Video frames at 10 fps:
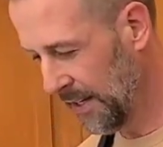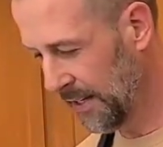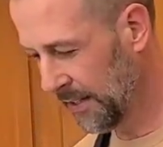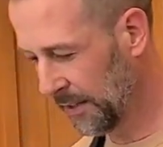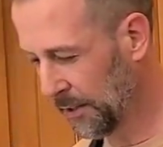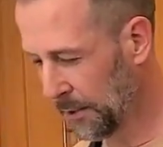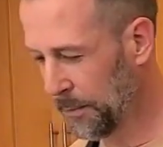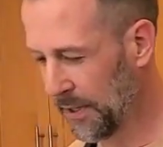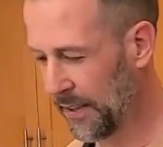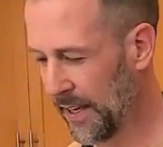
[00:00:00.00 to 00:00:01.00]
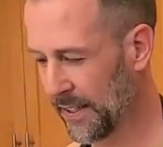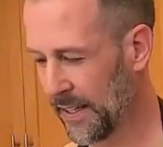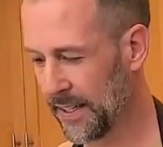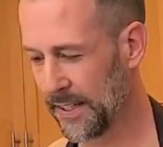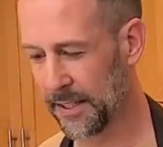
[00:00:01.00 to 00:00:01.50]
And a little bit of that
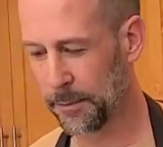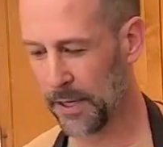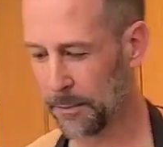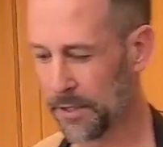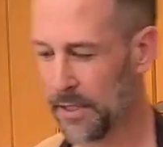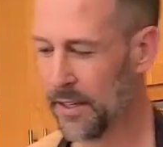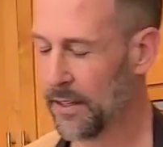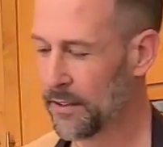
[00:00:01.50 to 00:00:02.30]
cayenne pepper.